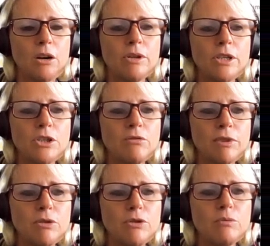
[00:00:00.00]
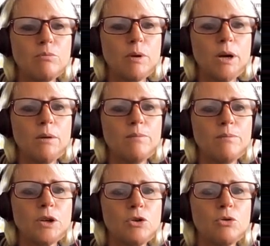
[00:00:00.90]
I really do feel that
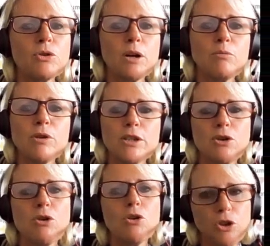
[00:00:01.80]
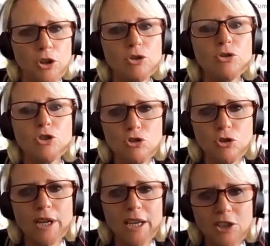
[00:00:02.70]
North Cumbria has got a good,
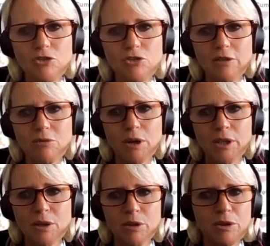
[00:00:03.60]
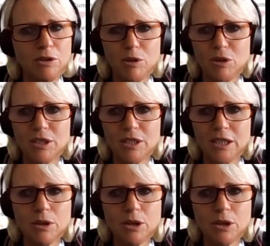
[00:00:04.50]
strong history of working with communities.